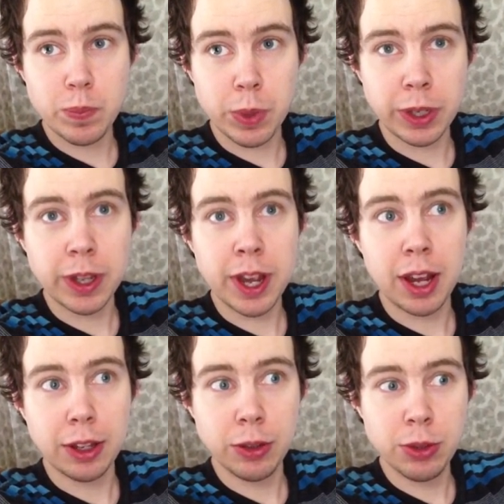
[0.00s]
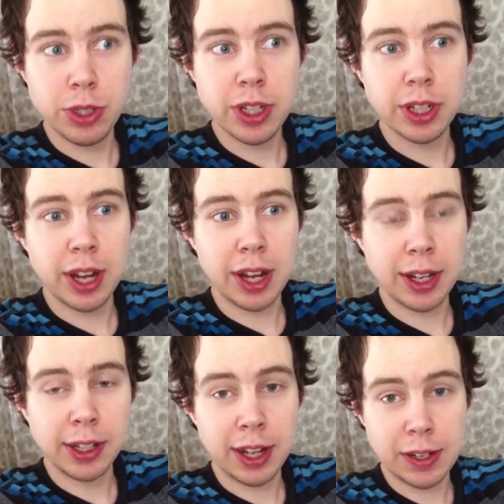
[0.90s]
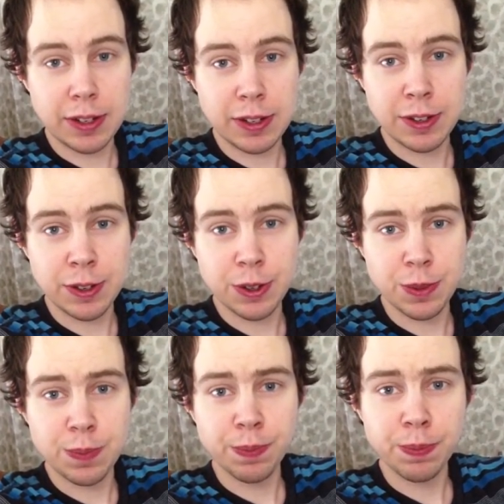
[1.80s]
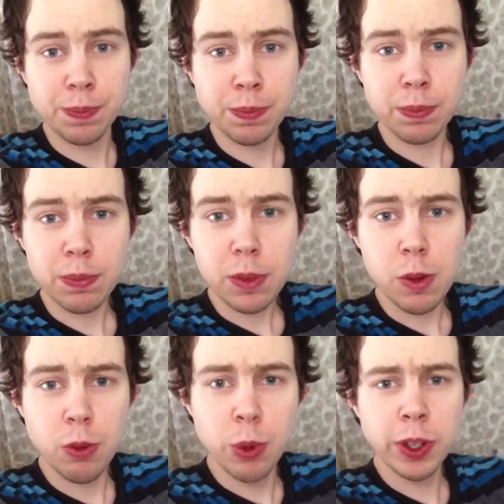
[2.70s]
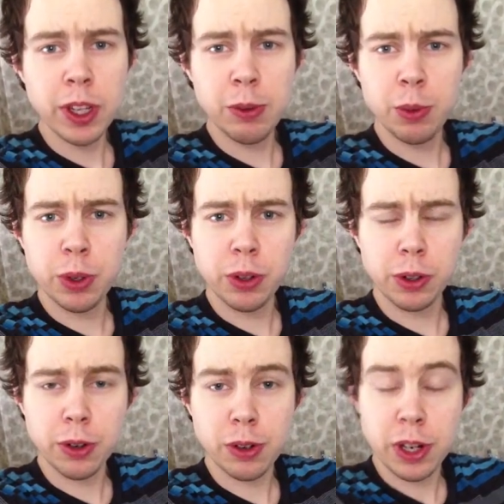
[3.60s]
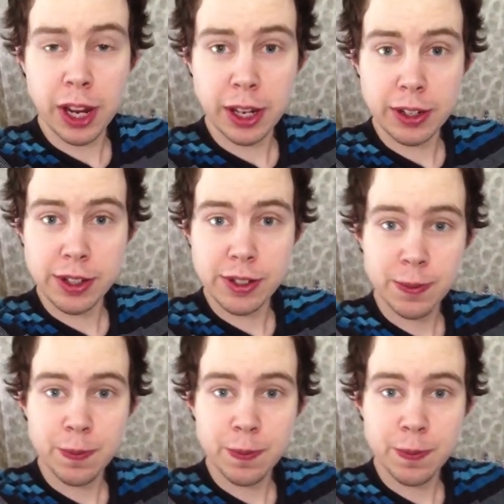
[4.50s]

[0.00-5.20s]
but yeah, using eyeglasses really will create